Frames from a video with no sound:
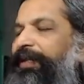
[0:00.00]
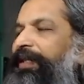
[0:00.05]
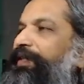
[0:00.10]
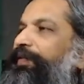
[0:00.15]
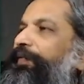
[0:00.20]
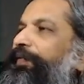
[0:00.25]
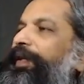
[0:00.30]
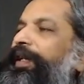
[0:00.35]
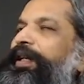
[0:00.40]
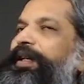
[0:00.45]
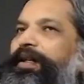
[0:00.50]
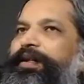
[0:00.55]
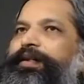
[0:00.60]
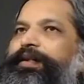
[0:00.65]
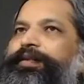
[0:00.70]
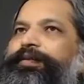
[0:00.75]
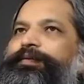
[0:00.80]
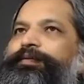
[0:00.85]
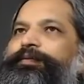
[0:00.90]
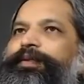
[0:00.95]
this field,
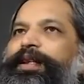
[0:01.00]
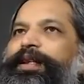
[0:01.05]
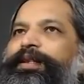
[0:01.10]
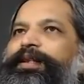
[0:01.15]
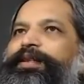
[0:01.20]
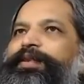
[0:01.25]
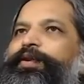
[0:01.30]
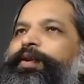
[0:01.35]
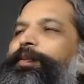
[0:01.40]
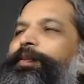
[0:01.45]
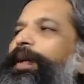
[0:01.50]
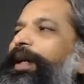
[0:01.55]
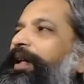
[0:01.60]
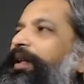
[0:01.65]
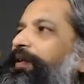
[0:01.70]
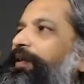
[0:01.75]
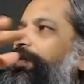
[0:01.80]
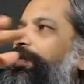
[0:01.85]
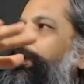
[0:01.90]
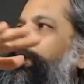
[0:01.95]
in this
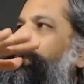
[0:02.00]
domain